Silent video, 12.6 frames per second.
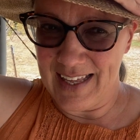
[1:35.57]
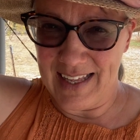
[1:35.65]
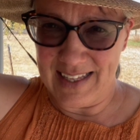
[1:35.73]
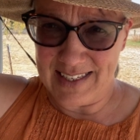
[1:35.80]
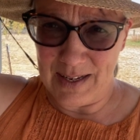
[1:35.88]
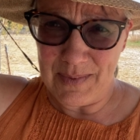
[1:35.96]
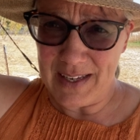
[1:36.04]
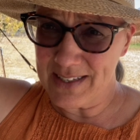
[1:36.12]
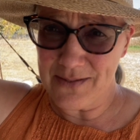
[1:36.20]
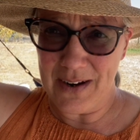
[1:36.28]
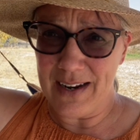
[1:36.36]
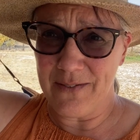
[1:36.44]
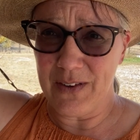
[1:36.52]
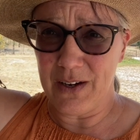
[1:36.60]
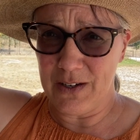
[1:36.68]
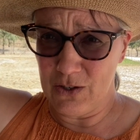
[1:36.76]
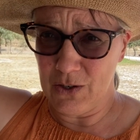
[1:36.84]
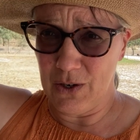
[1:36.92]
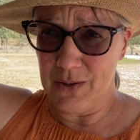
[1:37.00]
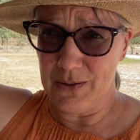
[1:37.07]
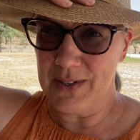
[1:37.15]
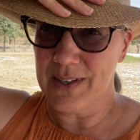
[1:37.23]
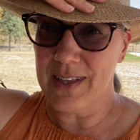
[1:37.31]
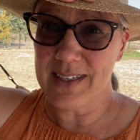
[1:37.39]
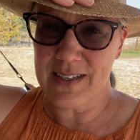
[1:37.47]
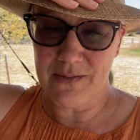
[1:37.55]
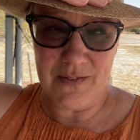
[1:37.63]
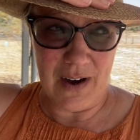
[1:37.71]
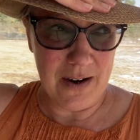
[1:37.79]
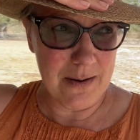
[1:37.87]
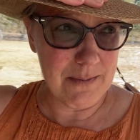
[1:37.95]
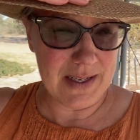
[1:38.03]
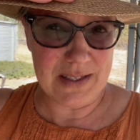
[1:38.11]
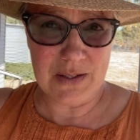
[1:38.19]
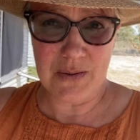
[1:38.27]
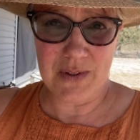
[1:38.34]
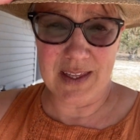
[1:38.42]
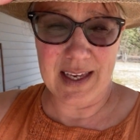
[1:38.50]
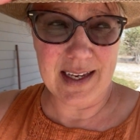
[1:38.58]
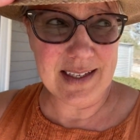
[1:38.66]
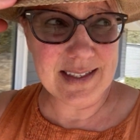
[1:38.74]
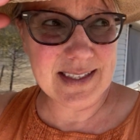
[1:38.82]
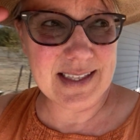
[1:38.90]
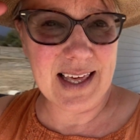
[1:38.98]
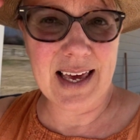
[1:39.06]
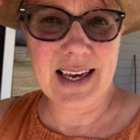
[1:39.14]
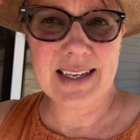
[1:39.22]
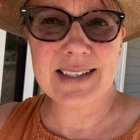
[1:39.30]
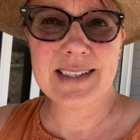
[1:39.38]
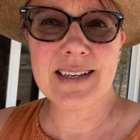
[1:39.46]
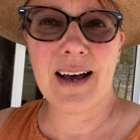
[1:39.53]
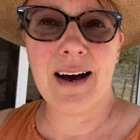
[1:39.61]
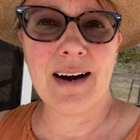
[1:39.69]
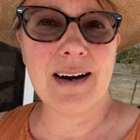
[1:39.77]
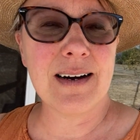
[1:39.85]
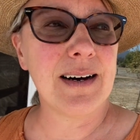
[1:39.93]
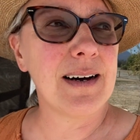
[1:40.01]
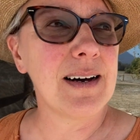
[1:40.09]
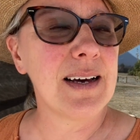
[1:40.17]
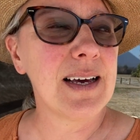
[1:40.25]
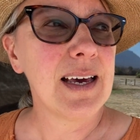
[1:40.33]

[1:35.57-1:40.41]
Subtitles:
Some things are out of your control. So there's environmental things. There's the